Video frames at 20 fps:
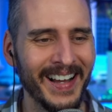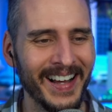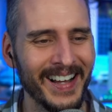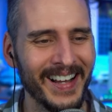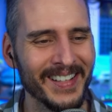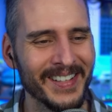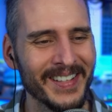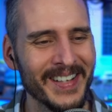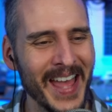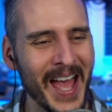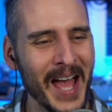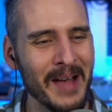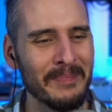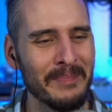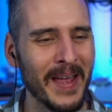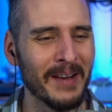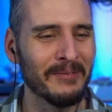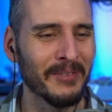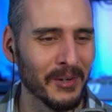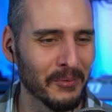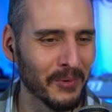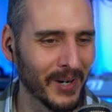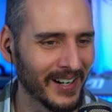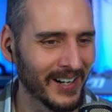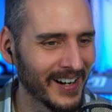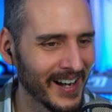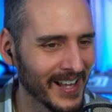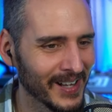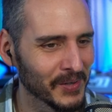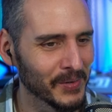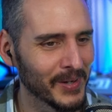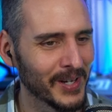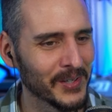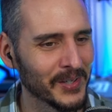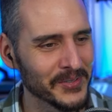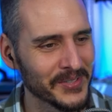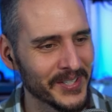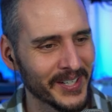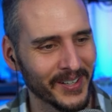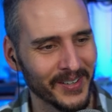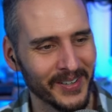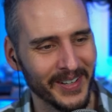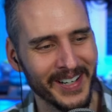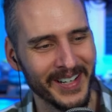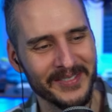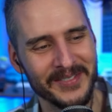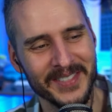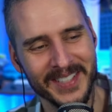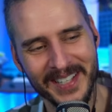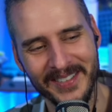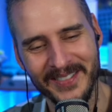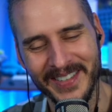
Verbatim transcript: I'll nap everywhere. LOL, zero F's given.